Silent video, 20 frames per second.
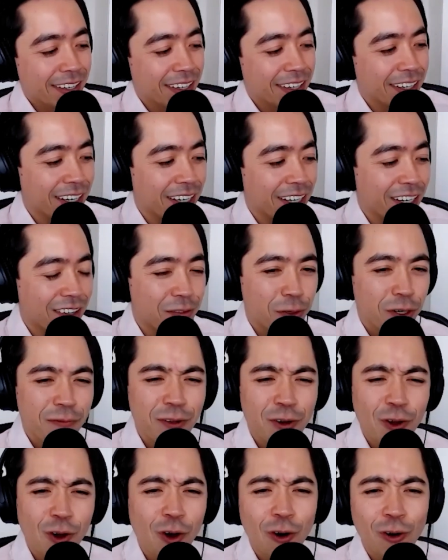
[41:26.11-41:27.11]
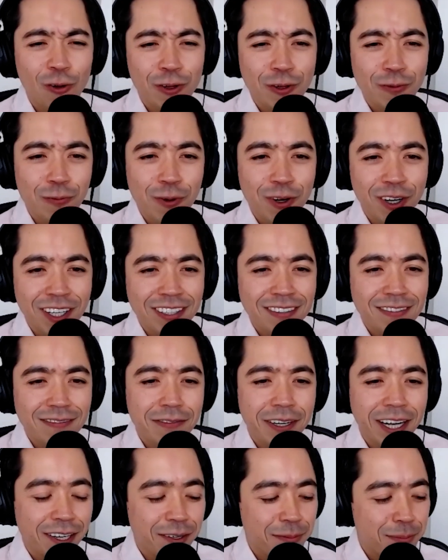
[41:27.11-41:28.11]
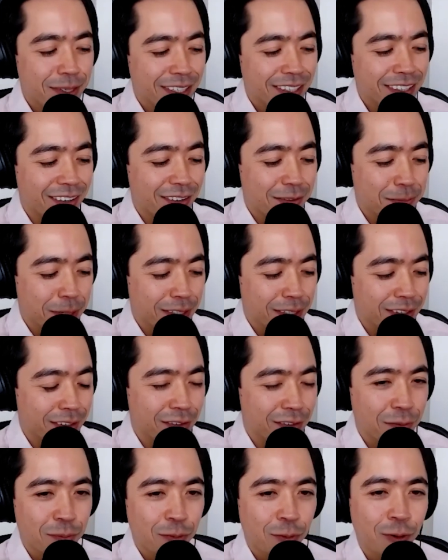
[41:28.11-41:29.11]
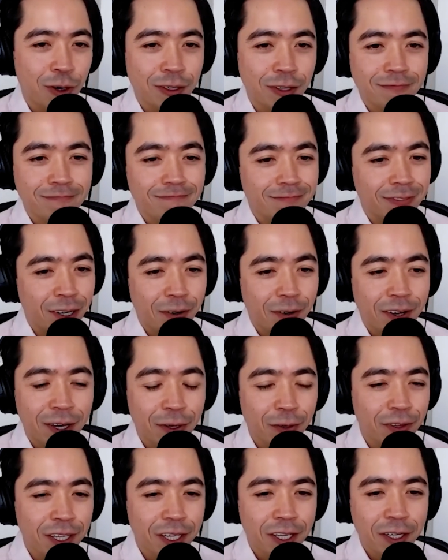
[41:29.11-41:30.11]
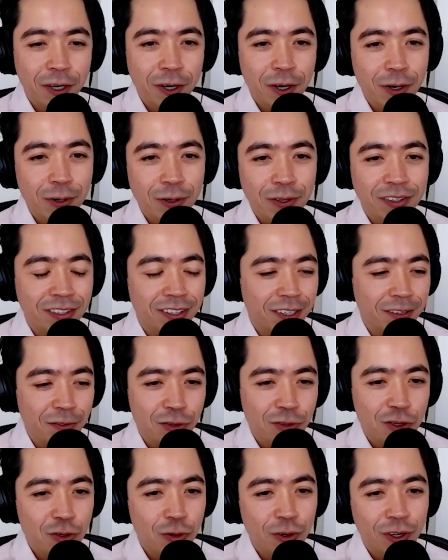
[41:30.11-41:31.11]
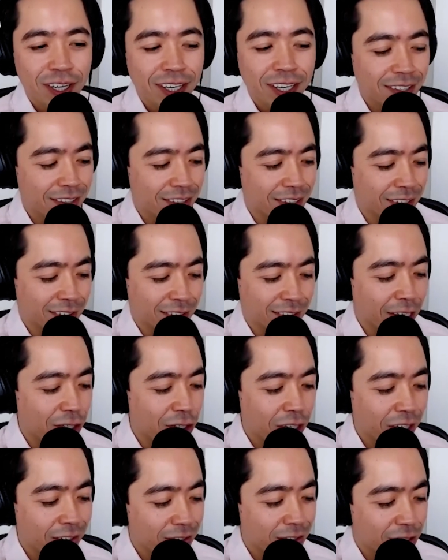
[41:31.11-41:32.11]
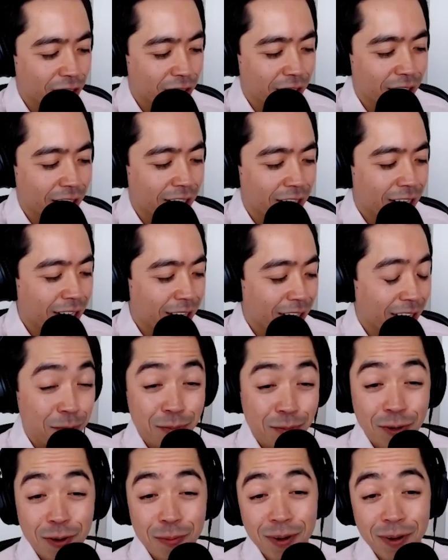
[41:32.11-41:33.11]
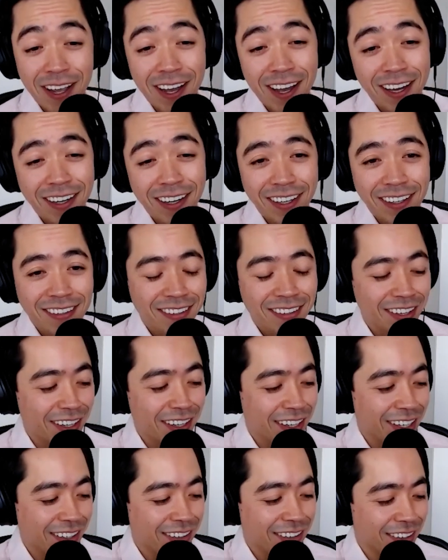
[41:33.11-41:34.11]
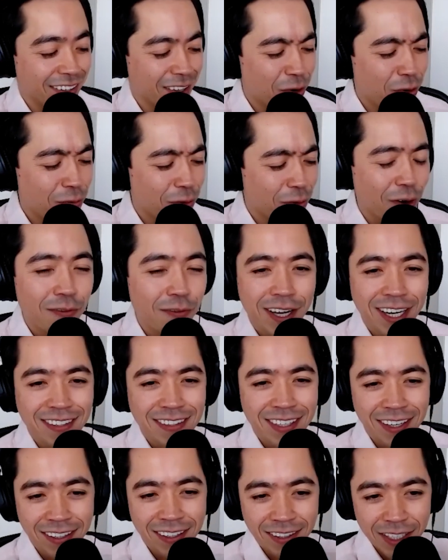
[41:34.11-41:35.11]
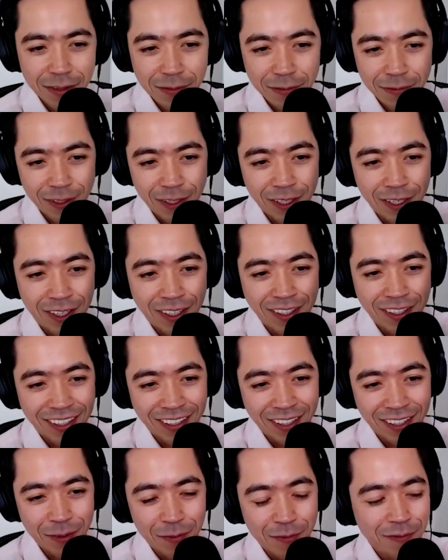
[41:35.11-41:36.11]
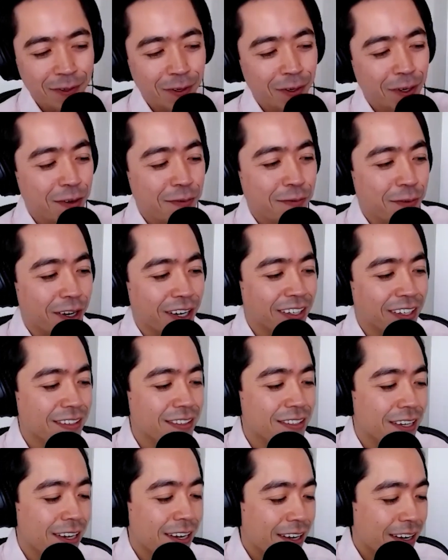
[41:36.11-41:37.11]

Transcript: It's sort of an all-in-one vitamin. It's meant to support, healthy coat and joint and digestion. Has probiotics in it and overall vitality for your furry friend.